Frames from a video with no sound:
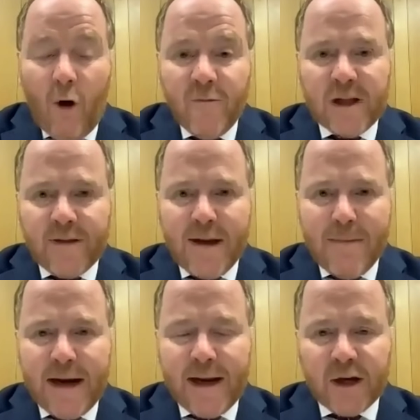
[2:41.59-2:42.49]
Obviously, the
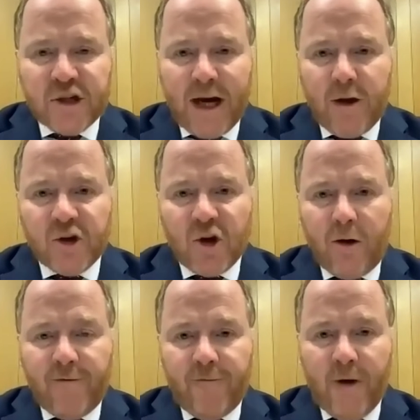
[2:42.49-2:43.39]
immediate challenge
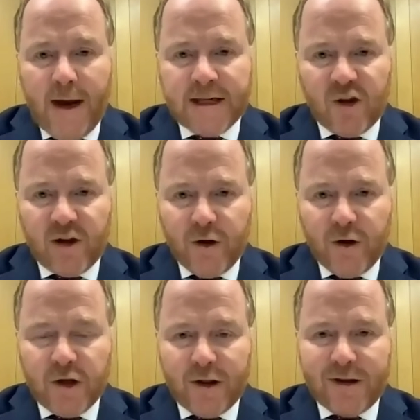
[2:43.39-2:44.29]
of finding
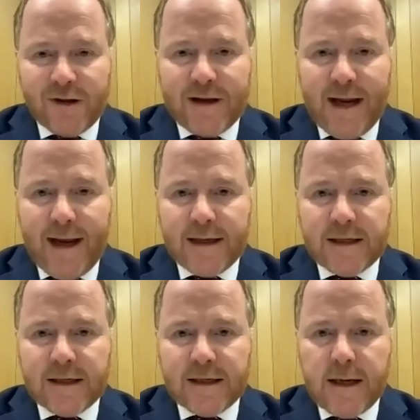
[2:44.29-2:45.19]
solutions and getting
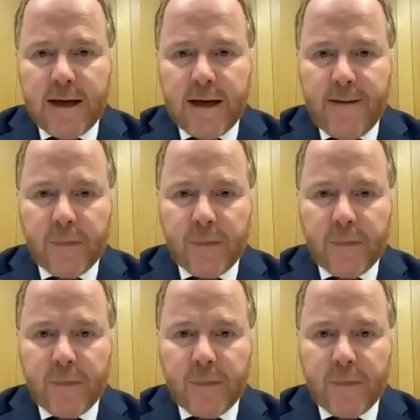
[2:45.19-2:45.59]
it